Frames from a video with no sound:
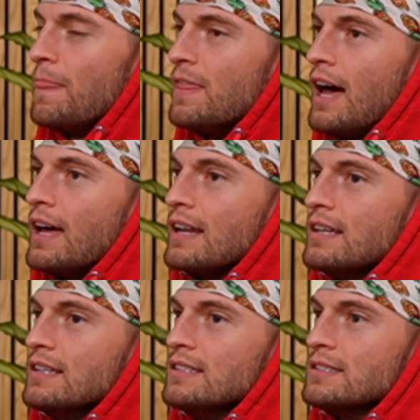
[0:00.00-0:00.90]
that
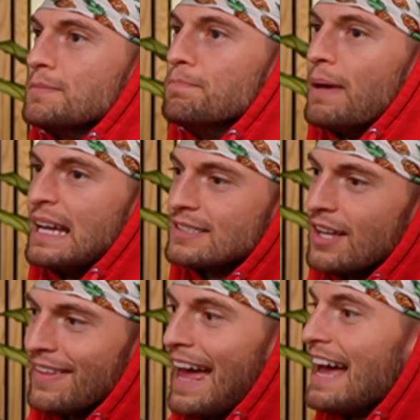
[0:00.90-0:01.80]
is based
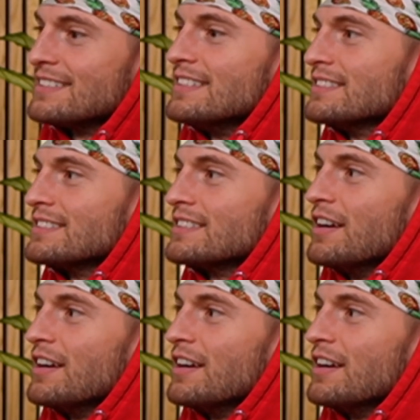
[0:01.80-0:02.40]
on the essence